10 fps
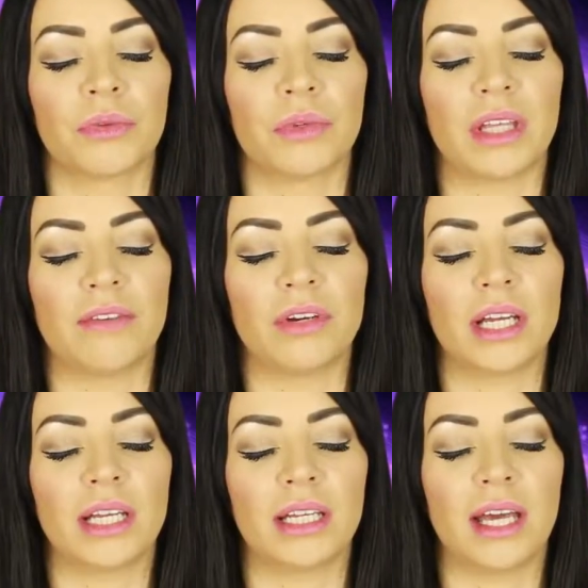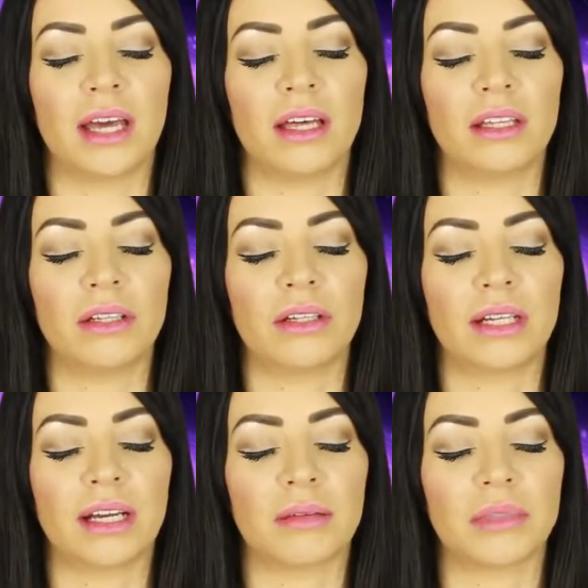With every inhale,
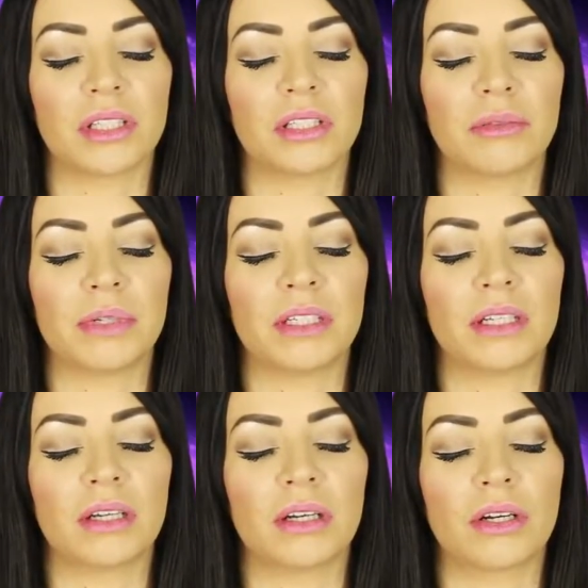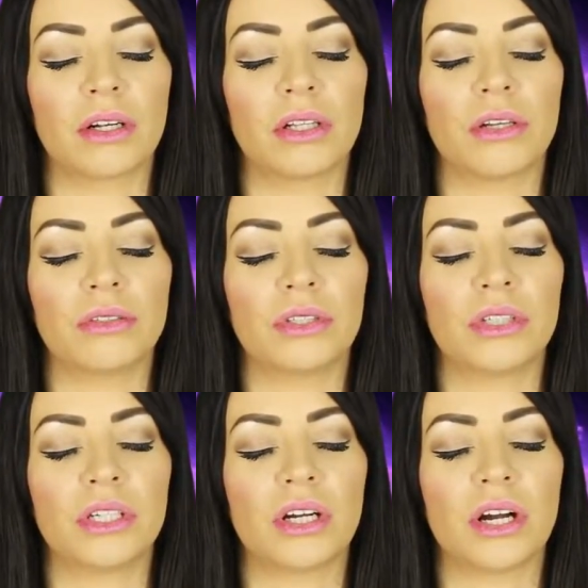it comes a little bit closer
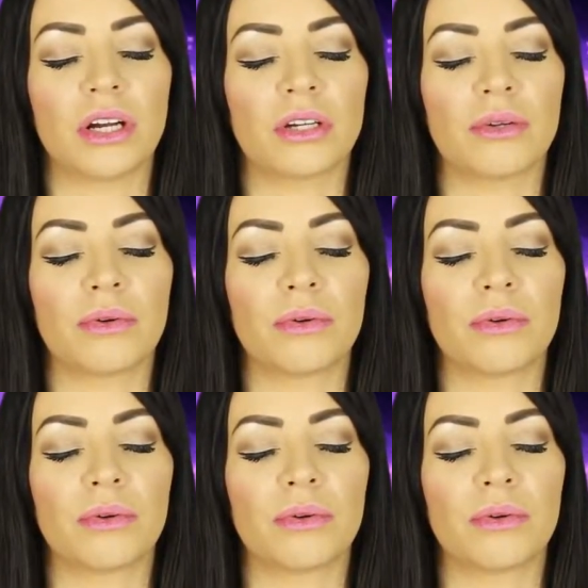to your heart.